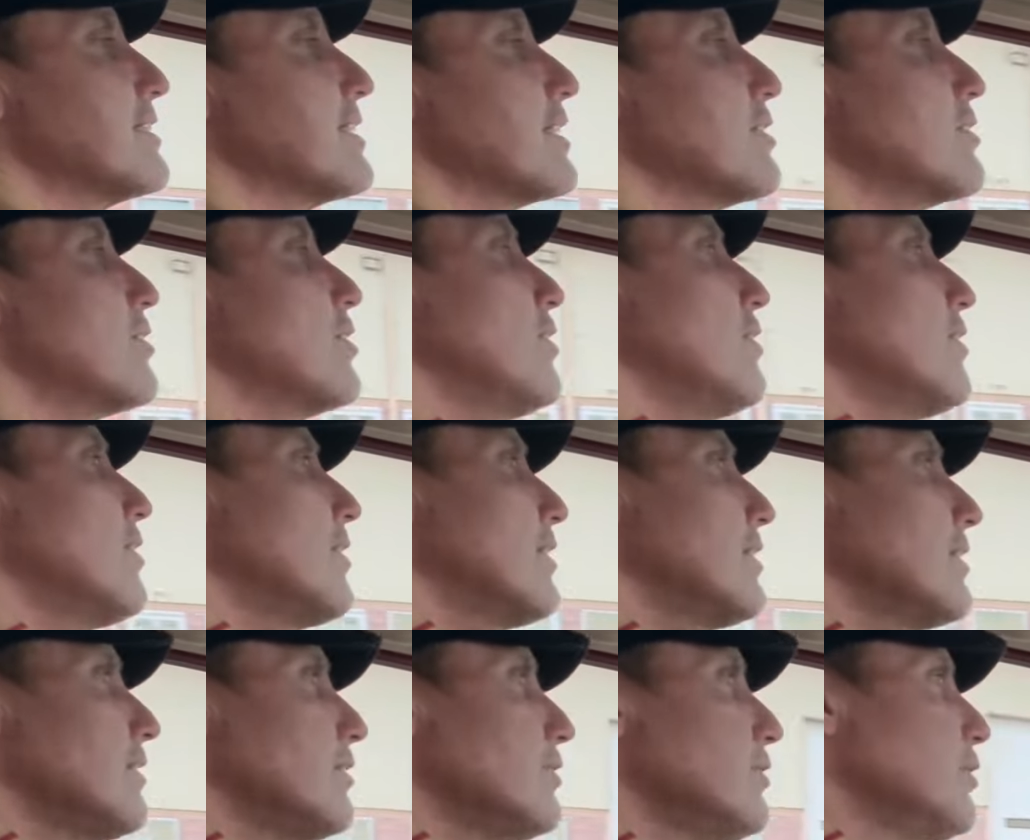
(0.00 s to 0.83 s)
The
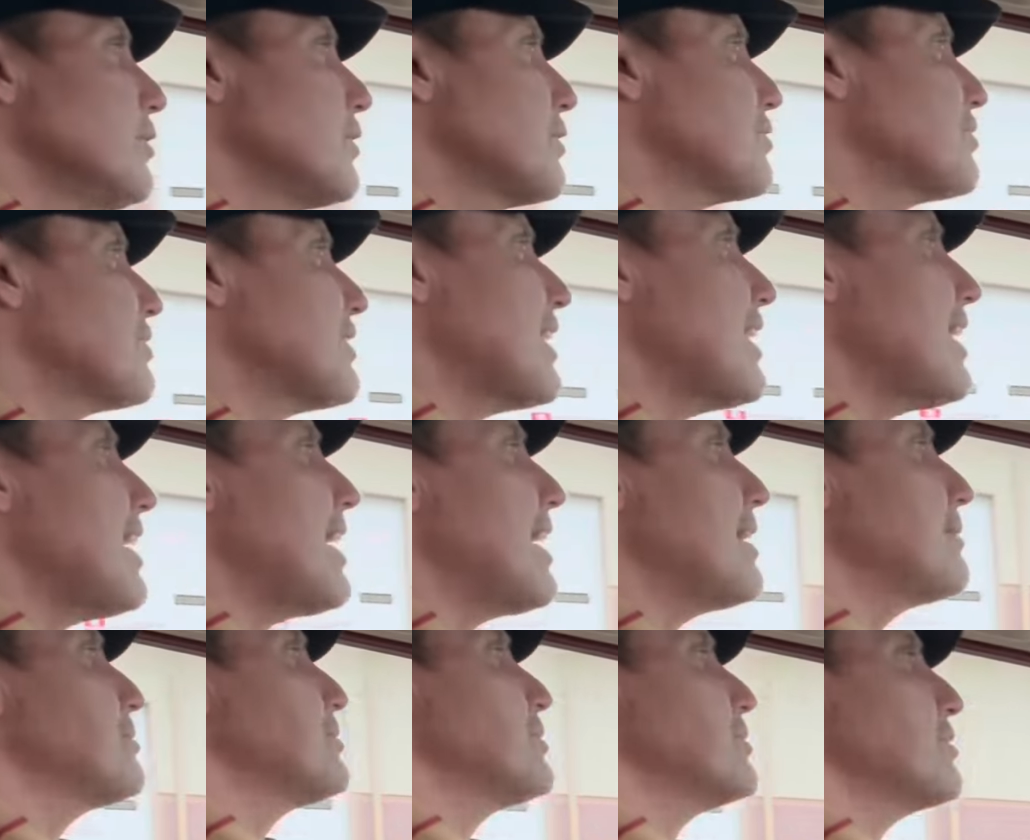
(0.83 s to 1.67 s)
car looks
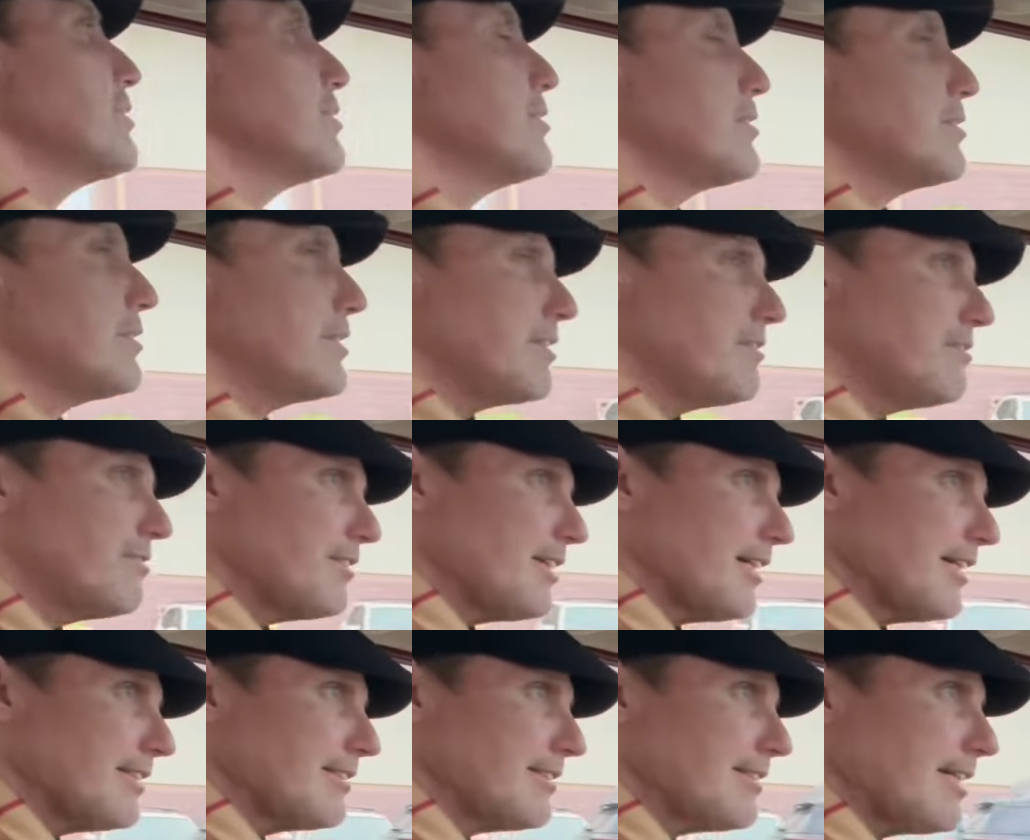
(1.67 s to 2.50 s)
absolutely
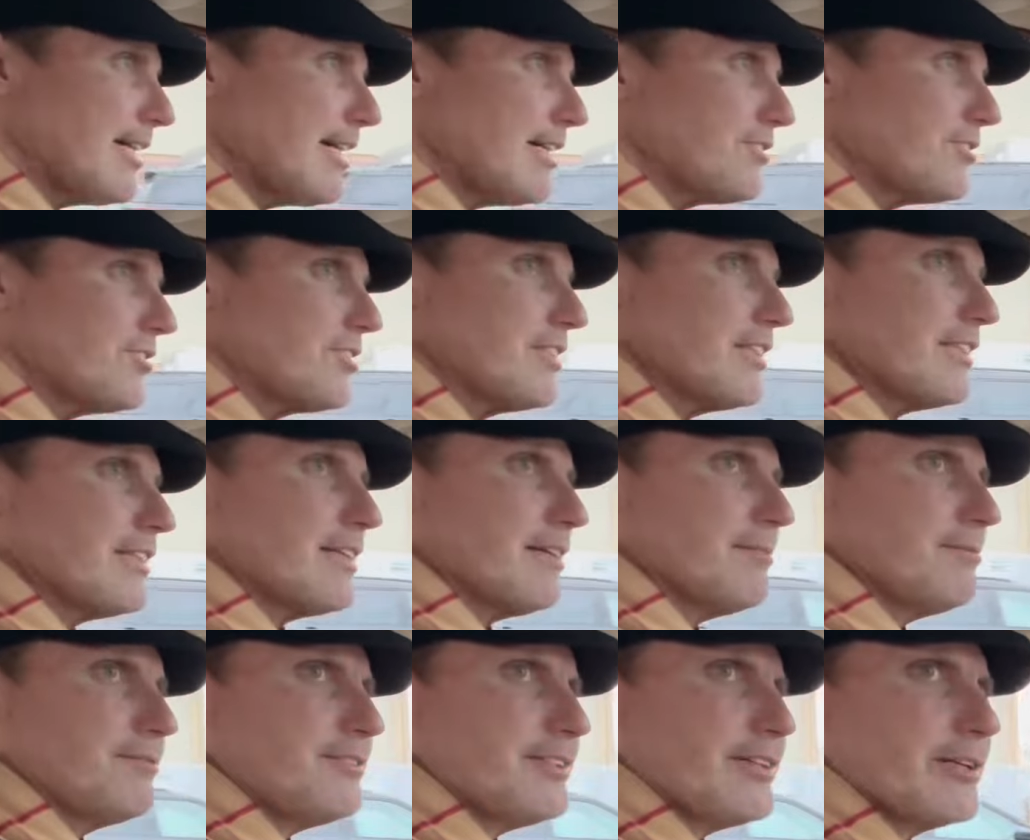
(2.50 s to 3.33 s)
fantastic.
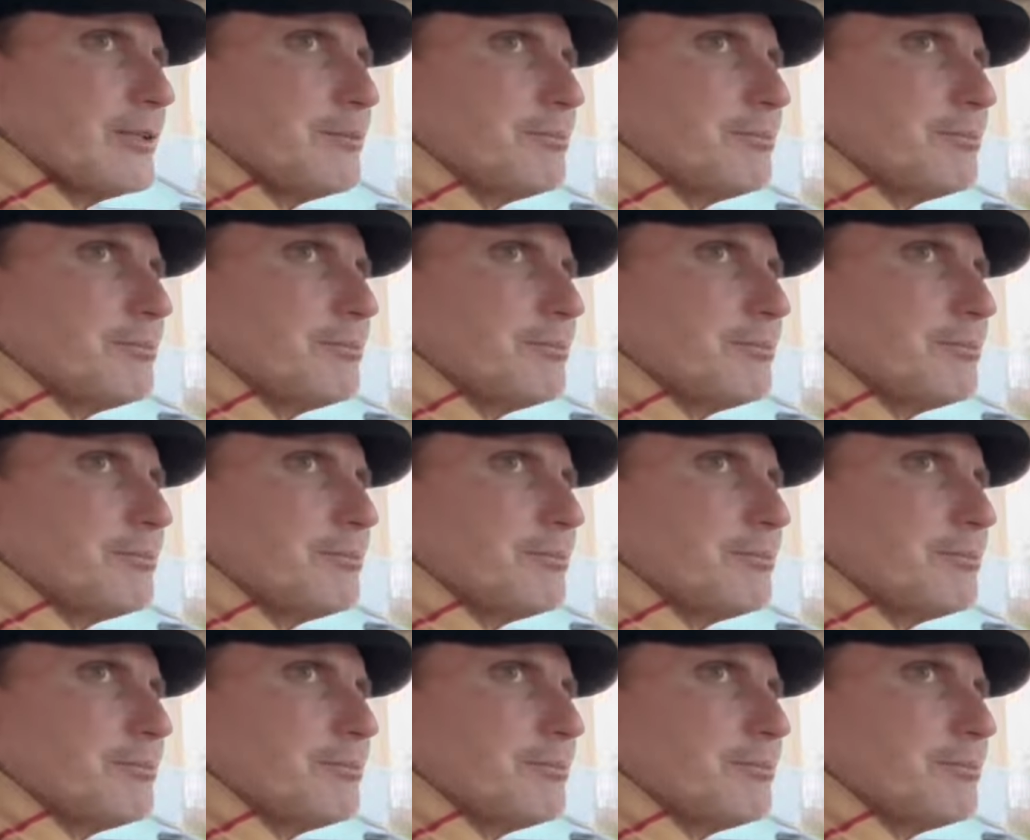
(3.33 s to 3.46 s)
I'm very